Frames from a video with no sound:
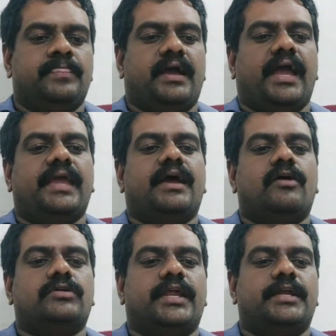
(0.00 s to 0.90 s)
I
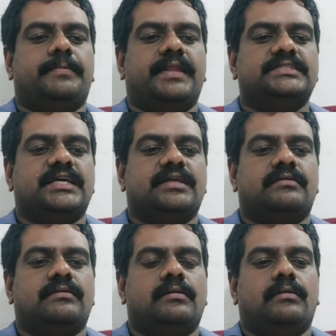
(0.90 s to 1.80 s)
have great
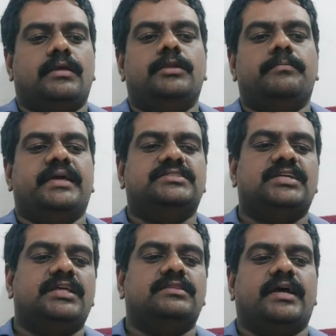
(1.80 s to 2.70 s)
pleasure in
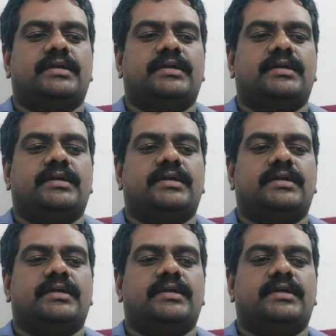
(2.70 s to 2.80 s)
mentioning